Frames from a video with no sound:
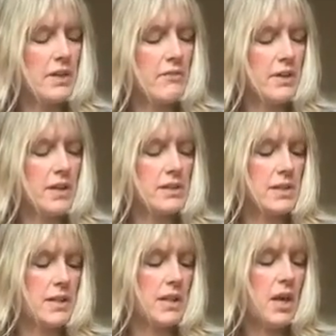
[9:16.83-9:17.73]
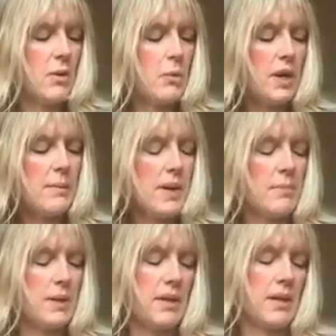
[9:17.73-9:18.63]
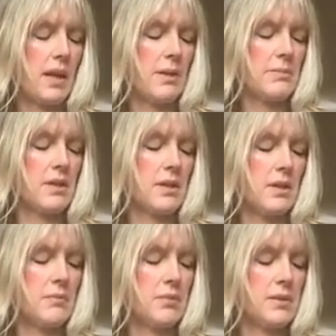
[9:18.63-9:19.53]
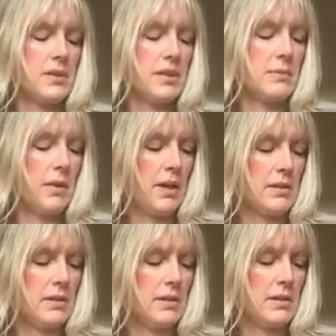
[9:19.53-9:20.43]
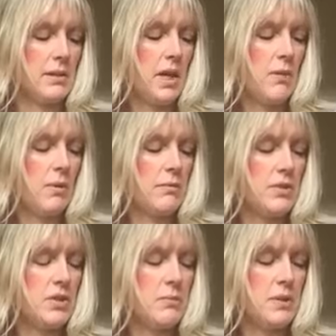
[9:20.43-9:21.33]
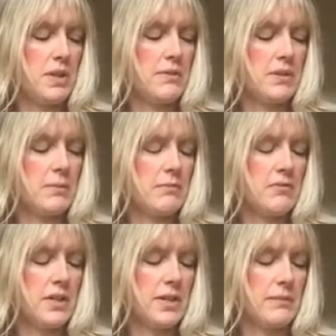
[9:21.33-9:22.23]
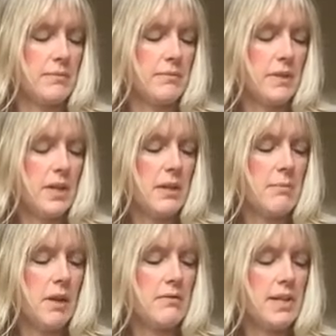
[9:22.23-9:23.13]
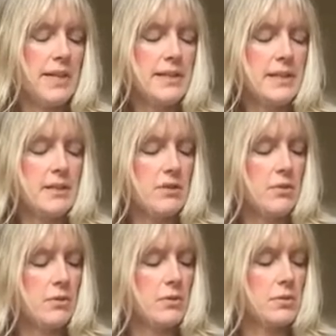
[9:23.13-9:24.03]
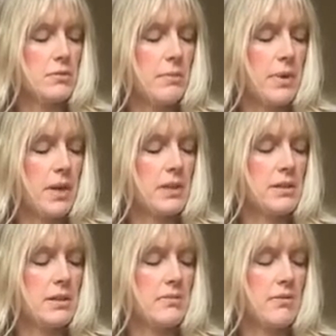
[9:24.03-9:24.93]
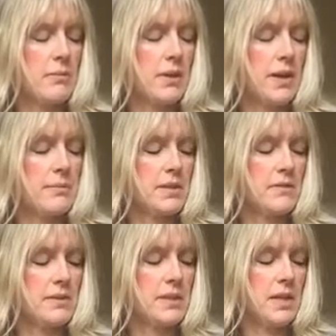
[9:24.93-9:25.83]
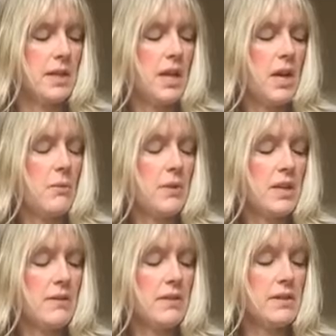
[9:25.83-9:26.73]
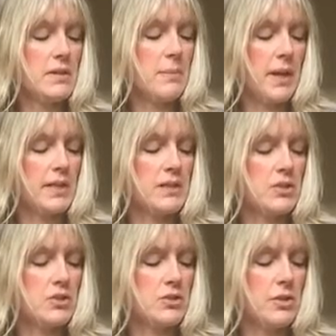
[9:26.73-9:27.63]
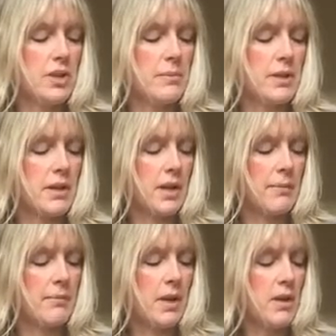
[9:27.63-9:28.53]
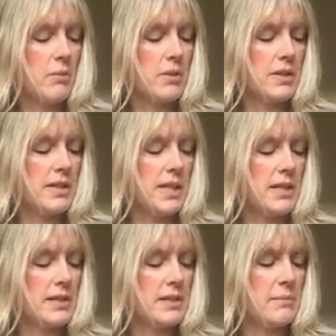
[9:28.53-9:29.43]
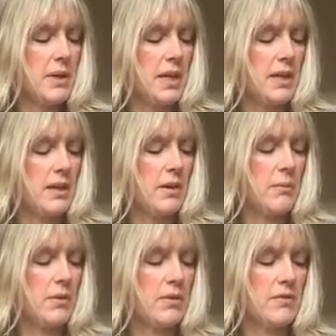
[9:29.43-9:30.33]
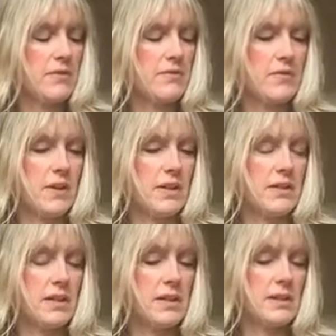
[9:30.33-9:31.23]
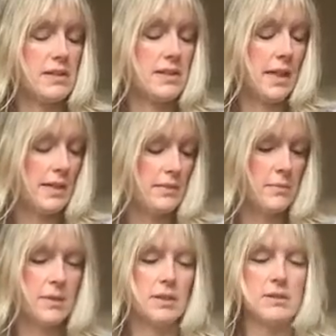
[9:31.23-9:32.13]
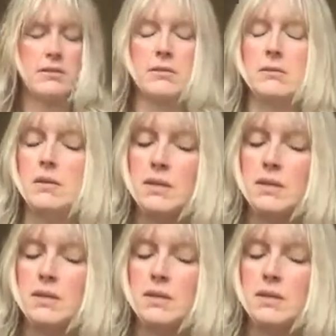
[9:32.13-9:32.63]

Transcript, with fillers: Conversely, we may be the captor imprisoning a person when we should be giving them freedom. By releasing a thought or a person from captivity, we give it the space to truly become what it needs to be, and we often find that it stays with us.